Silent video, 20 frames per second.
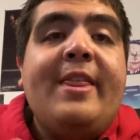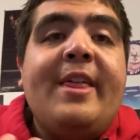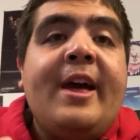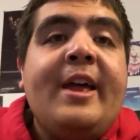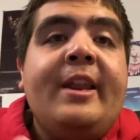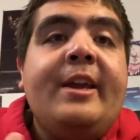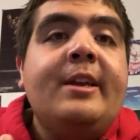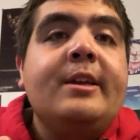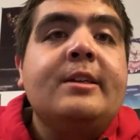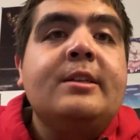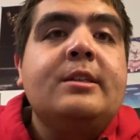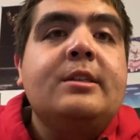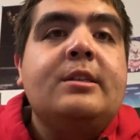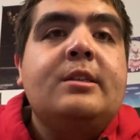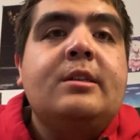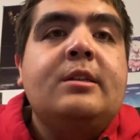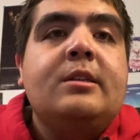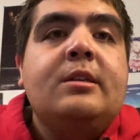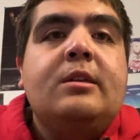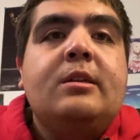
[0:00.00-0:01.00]
that
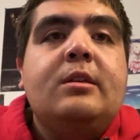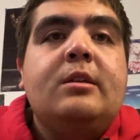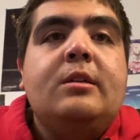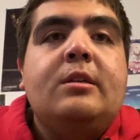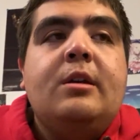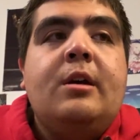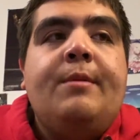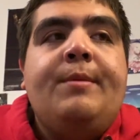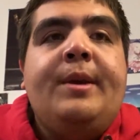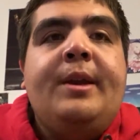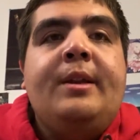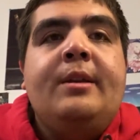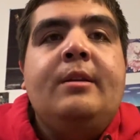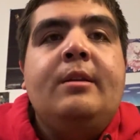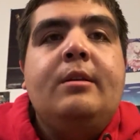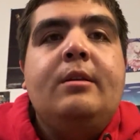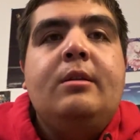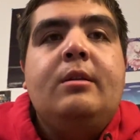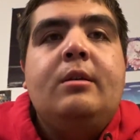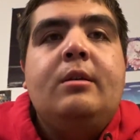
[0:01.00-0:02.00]
is. I mean,